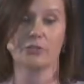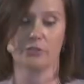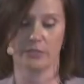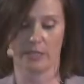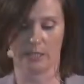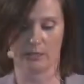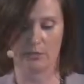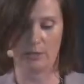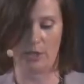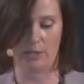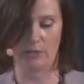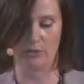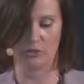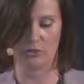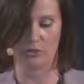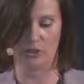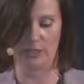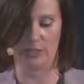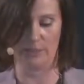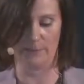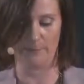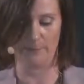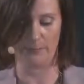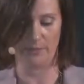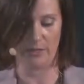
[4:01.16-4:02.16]

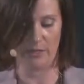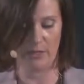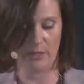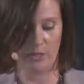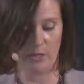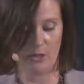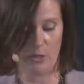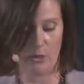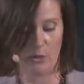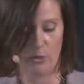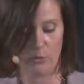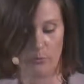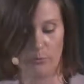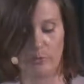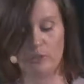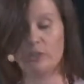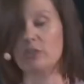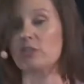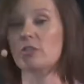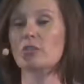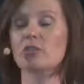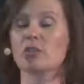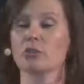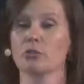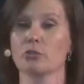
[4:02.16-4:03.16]
technology, which
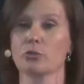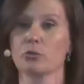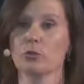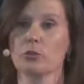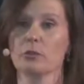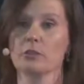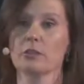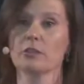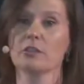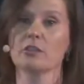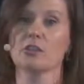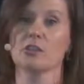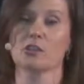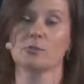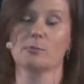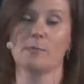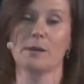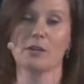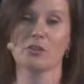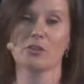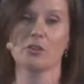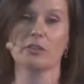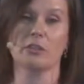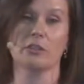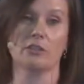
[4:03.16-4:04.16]
is asserted
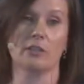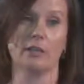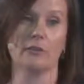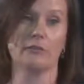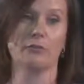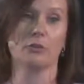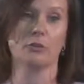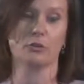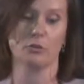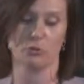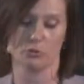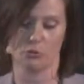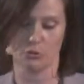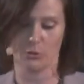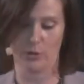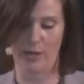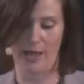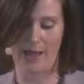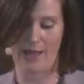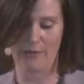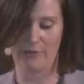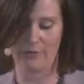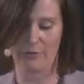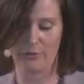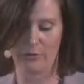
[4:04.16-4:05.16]
especially difficult to
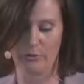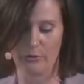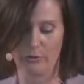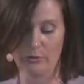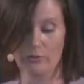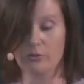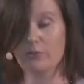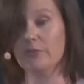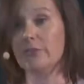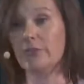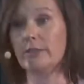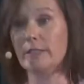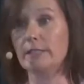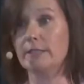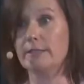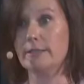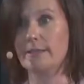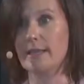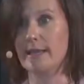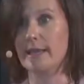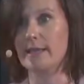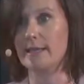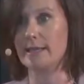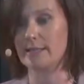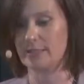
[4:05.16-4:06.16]
handle these
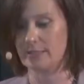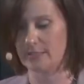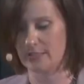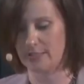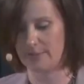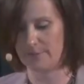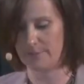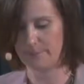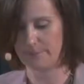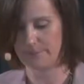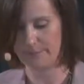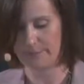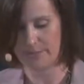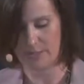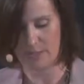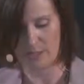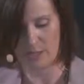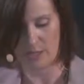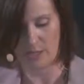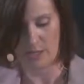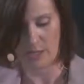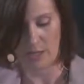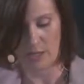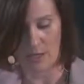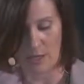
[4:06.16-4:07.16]
days.
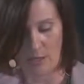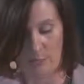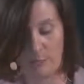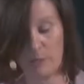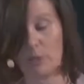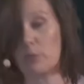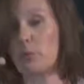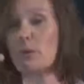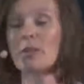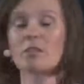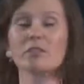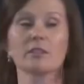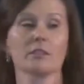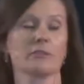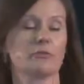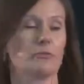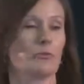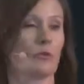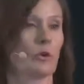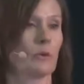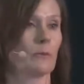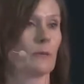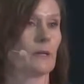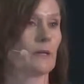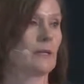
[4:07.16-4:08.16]
But was that,
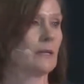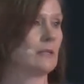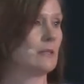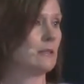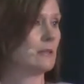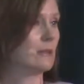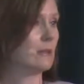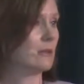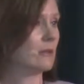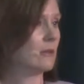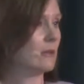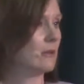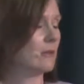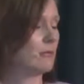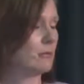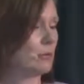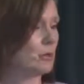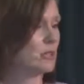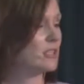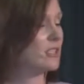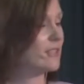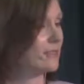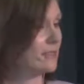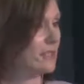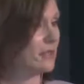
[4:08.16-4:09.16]
former in,
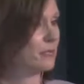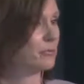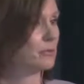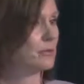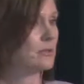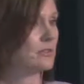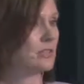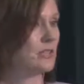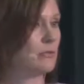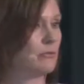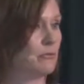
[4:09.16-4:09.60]
was that different in